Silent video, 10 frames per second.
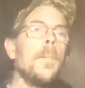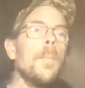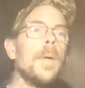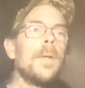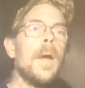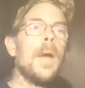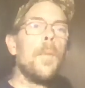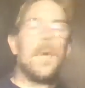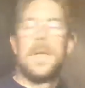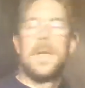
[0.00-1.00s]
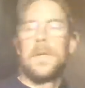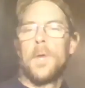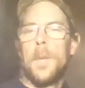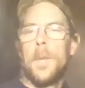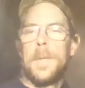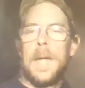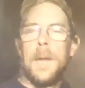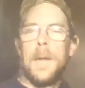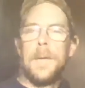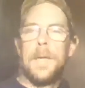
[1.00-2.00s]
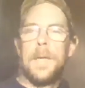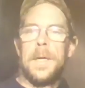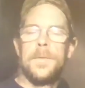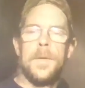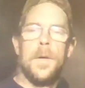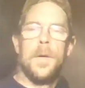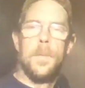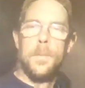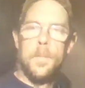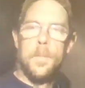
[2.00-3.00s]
But we're hitting the top of the hour here, so